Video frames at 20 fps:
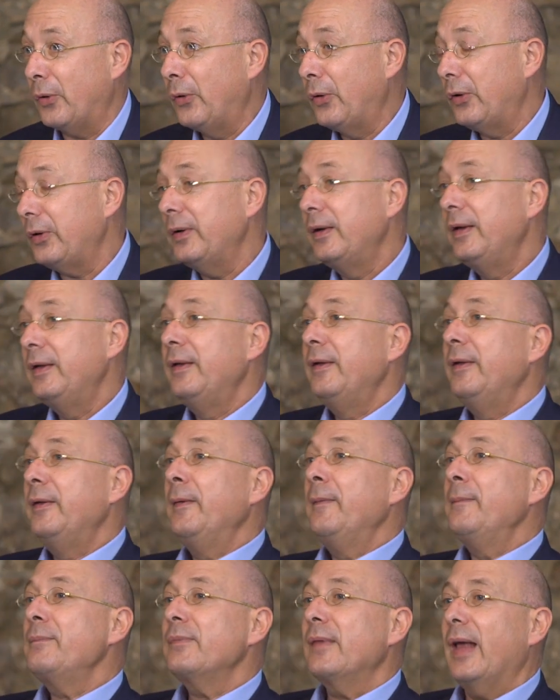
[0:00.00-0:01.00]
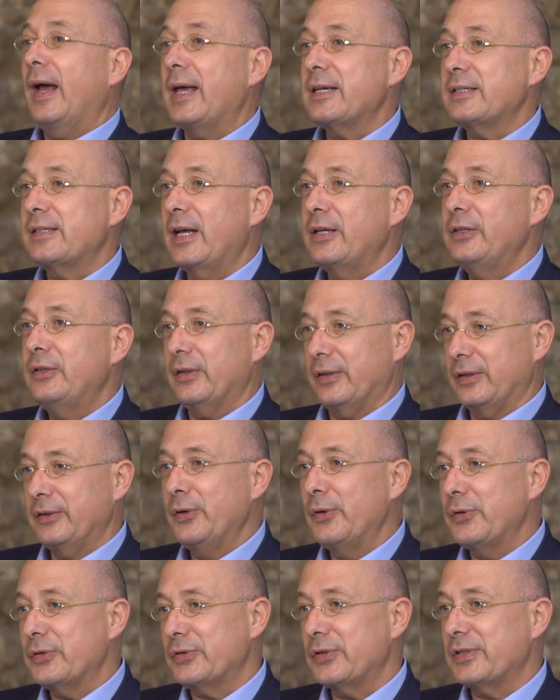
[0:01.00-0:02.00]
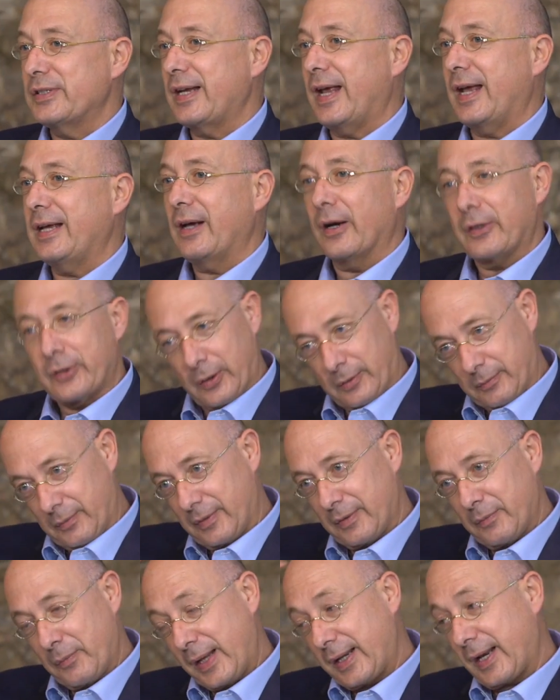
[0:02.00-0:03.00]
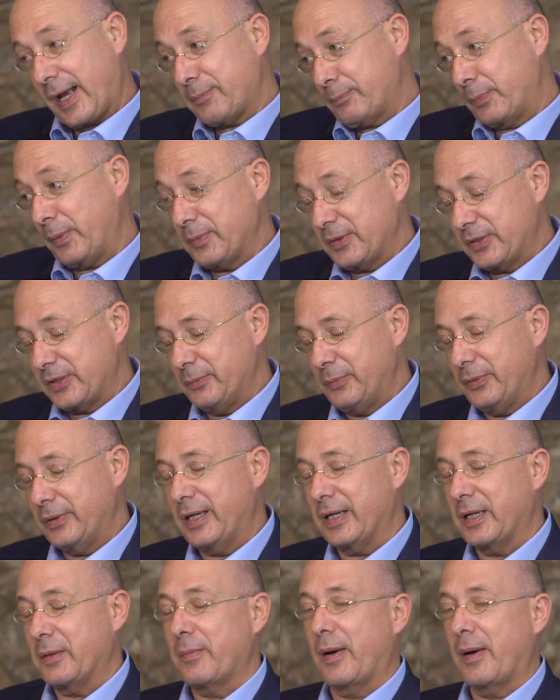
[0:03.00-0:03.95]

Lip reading: Or as they used to say when I published a book in